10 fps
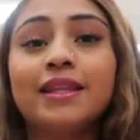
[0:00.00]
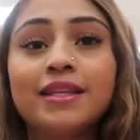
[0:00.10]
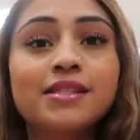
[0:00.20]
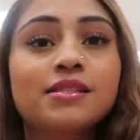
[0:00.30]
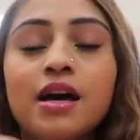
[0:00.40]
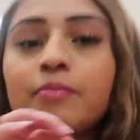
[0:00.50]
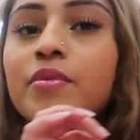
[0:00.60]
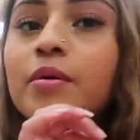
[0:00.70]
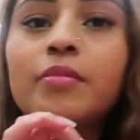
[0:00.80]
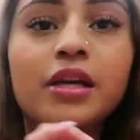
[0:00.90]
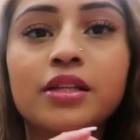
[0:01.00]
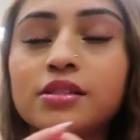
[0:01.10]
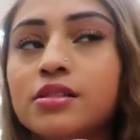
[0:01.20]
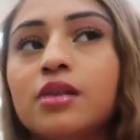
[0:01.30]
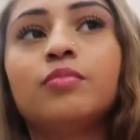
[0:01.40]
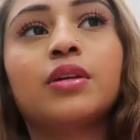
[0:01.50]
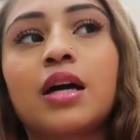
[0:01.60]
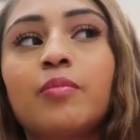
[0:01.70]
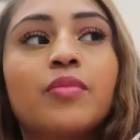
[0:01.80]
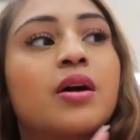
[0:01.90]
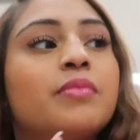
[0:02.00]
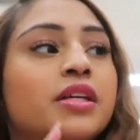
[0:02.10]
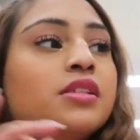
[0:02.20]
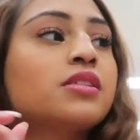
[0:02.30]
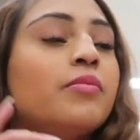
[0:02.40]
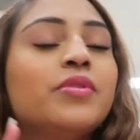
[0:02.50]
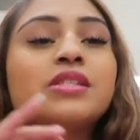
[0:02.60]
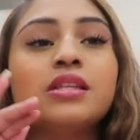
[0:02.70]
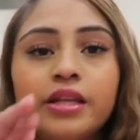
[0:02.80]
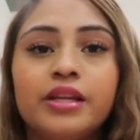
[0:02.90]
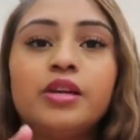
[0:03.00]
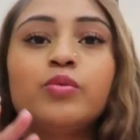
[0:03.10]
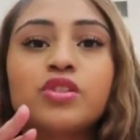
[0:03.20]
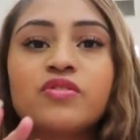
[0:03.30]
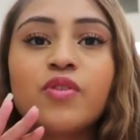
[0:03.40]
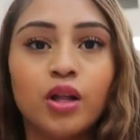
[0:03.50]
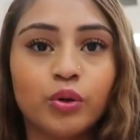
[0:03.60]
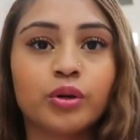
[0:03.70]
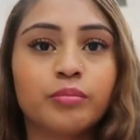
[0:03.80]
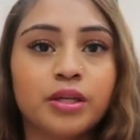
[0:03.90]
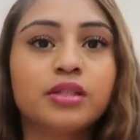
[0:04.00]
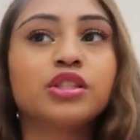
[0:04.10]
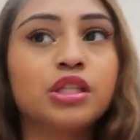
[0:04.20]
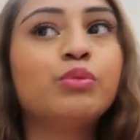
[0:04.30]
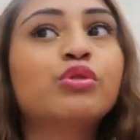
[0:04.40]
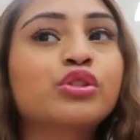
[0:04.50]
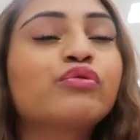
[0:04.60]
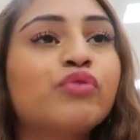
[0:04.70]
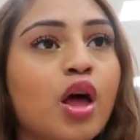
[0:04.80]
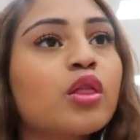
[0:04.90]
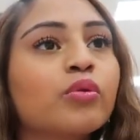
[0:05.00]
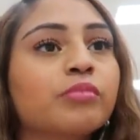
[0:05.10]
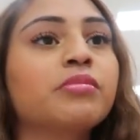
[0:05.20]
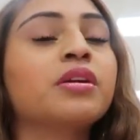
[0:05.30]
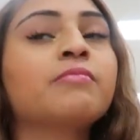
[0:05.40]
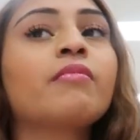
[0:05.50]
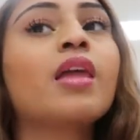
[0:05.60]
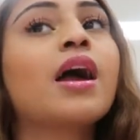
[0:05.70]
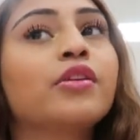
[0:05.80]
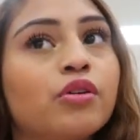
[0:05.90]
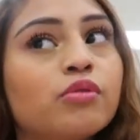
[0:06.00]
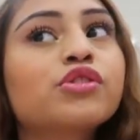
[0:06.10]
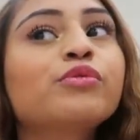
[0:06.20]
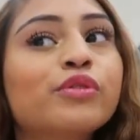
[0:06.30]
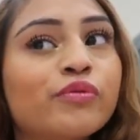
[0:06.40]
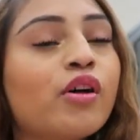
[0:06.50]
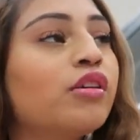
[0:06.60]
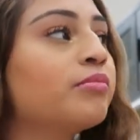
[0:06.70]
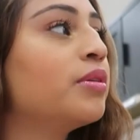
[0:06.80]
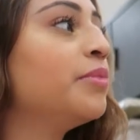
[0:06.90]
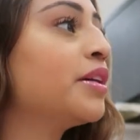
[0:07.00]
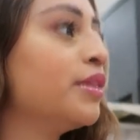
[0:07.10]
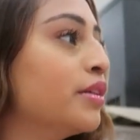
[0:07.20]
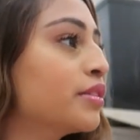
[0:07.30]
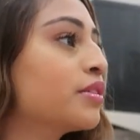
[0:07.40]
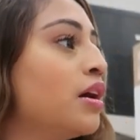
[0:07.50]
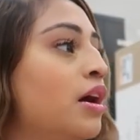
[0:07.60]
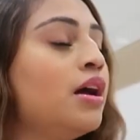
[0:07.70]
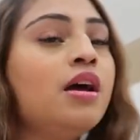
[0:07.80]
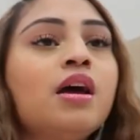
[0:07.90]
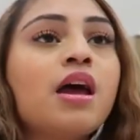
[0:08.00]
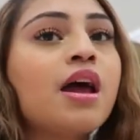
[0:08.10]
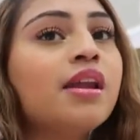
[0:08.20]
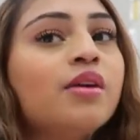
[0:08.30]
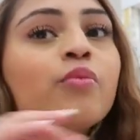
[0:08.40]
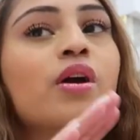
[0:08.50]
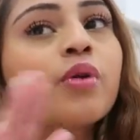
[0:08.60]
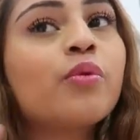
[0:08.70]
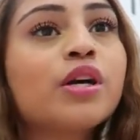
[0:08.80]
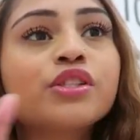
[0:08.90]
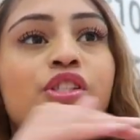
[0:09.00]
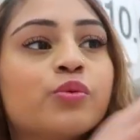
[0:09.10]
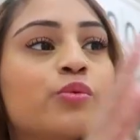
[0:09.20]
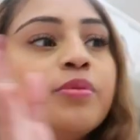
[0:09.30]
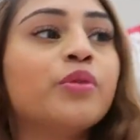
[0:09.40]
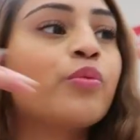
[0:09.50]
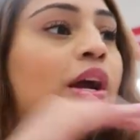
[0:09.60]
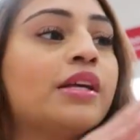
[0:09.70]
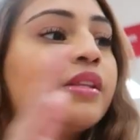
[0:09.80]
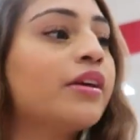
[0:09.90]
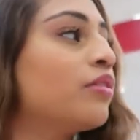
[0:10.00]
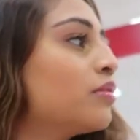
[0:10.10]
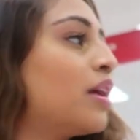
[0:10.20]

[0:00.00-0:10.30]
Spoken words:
This, I'm not making this up. This lady was following me. She was following me. I know she was following me because anywhere I went, she would be right there.